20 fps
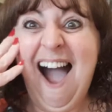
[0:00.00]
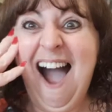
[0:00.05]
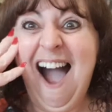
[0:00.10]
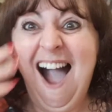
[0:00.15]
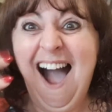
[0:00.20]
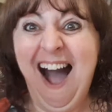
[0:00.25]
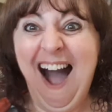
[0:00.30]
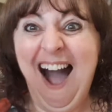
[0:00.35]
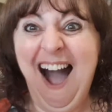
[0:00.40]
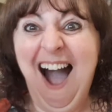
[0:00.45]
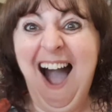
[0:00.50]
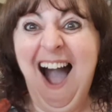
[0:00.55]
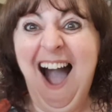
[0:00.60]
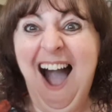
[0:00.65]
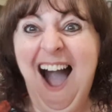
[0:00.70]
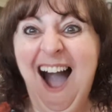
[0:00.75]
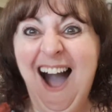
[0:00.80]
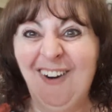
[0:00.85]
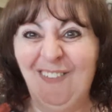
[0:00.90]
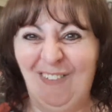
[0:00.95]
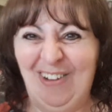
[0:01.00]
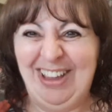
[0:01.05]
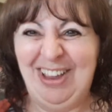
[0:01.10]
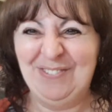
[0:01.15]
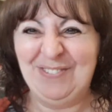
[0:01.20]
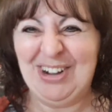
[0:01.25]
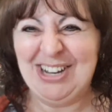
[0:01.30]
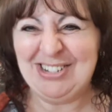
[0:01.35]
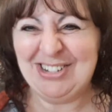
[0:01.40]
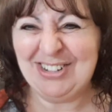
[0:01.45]
Oh,
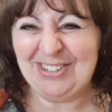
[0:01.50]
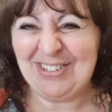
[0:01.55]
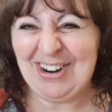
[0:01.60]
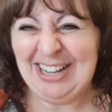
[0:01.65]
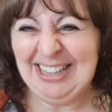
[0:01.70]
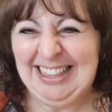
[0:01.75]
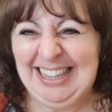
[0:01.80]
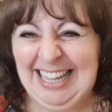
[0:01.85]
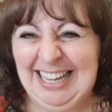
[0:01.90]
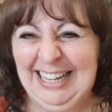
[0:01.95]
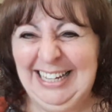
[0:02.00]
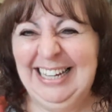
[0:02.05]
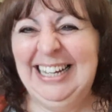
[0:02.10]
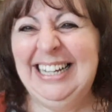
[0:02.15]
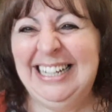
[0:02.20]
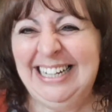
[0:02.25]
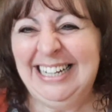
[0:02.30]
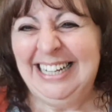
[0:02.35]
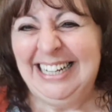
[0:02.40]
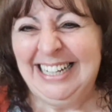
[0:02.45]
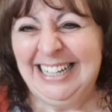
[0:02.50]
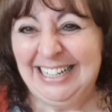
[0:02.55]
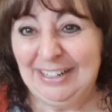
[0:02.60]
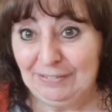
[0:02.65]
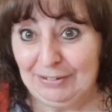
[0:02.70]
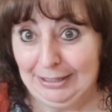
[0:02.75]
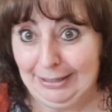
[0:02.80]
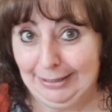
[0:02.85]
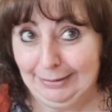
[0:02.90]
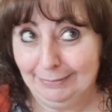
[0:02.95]
if I do the right thing.
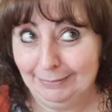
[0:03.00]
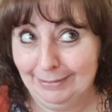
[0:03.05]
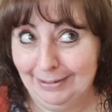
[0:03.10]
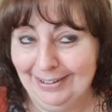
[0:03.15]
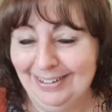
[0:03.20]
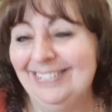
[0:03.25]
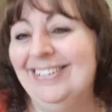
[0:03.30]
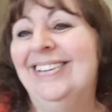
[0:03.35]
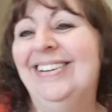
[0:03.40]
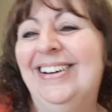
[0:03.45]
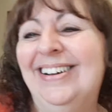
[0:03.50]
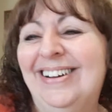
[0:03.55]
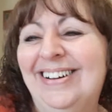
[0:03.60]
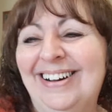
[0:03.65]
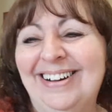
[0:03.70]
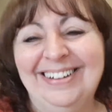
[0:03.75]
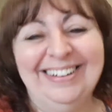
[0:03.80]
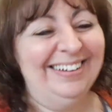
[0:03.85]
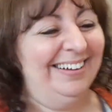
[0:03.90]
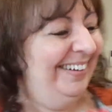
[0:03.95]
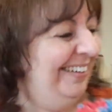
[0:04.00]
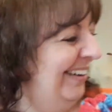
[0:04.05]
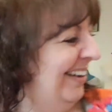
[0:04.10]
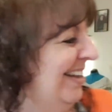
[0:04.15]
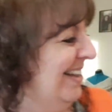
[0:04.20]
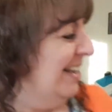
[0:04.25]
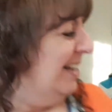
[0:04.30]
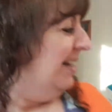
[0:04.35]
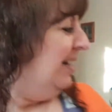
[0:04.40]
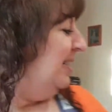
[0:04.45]
If I get it right.
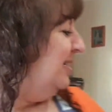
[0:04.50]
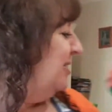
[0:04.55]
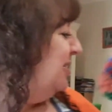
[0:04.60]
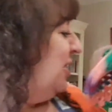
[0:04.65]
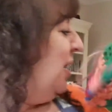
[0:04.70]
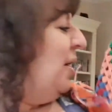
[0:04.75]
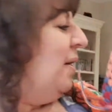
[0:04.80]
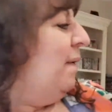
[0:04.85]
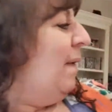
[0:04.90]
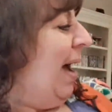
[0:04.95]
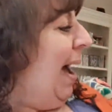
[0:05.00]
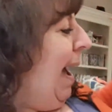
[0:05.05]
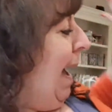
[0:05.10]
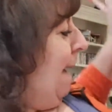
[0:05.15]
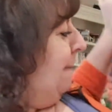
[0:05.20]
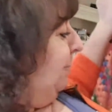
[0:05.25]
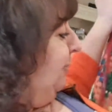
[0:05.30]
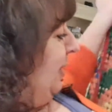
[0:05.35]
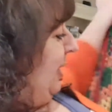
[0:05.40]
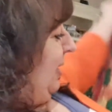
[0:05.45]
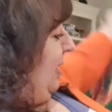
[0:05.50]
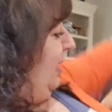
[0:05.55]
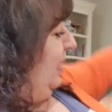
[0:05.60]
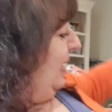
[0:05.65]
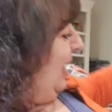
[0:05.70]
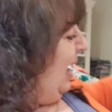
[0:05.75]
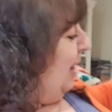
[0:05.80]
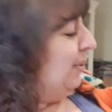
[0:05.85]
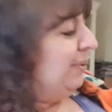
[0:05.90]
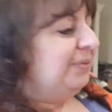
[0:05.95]
So
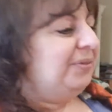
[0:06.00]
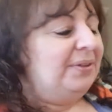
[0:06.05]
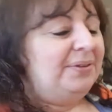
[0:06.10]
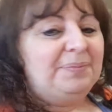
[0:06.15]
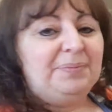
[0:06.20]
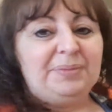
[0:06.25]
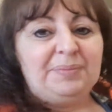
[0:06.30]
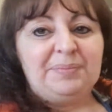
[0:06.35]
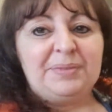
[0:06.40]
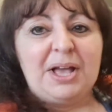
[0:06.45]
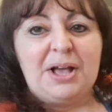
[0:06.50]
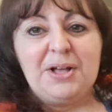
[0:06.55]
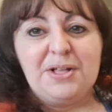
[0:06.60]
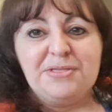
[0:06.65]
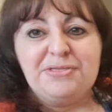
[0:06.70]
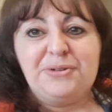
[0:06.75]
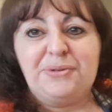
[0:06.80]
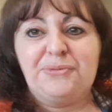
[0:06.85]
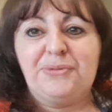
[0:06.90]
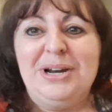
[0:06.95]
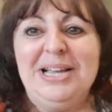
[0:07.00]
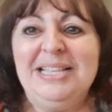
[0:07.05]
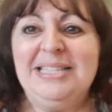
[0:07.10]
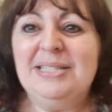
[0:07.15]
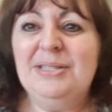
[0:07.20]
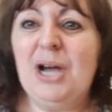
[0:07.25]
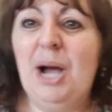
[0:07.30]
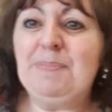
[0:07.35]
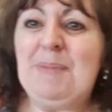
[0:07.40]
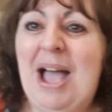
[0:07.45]
now, the
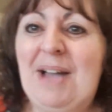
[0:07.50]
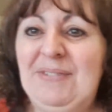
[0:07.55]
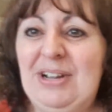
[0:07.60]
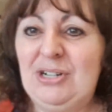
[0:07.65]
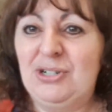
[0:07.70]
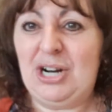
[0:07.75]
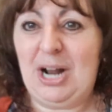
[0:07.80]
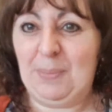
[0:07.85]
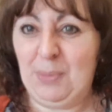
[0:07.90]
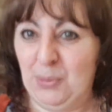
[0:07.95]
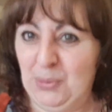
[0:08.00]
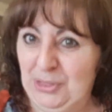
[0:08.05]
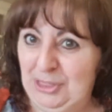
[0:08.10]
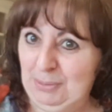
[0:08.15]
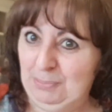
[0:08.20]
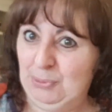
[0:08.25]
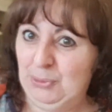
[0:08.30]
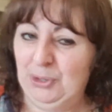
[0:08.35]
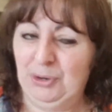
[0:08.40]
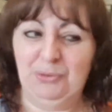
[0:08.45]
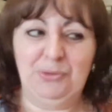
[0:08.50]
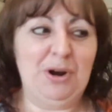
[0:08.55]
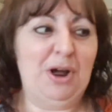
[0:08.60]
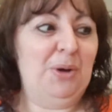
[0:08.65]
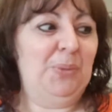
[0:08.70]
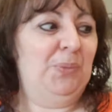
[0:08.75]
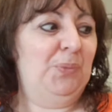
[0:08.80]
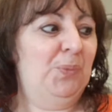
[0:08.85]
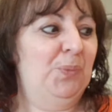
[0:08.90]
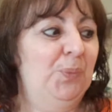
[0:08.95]
reason I'm having trouble with the border row
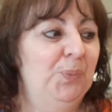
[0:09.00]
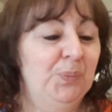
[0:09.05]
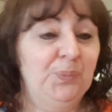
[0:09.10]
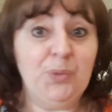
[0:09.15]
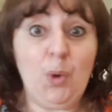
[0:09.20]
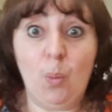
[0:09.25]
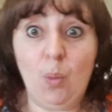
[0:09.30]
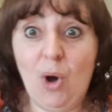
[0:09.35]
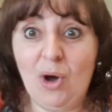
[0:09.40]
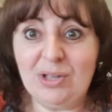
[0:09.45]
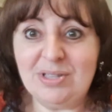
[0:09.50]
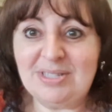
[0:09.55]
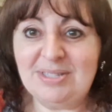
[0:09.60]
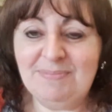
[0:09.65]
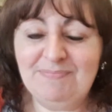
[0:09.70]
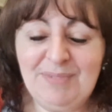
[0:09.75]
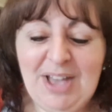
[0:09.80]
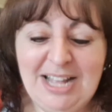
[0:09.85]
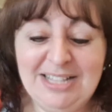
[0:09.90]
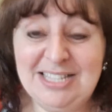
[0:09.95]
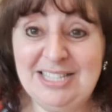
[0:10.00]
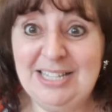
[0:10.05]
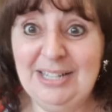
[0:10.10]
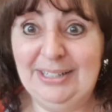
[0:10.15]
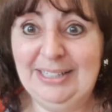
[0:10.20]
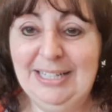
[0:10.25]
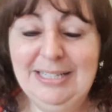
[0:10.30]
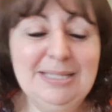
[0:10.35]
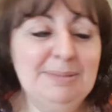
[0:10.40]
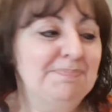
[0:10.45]
was, and still
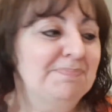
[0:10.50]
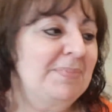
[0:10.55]
is,